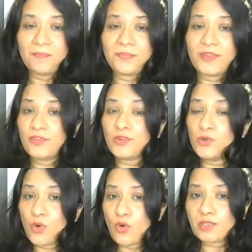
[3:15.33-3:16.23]
If you
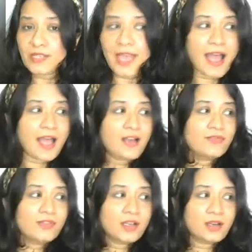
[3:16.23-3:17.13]
don't have
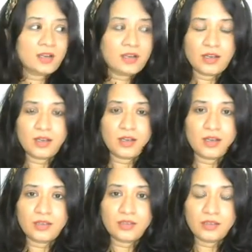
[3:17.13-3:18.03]

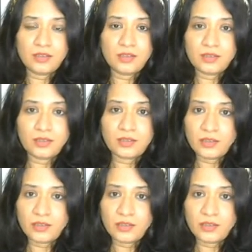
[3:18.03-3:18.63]
the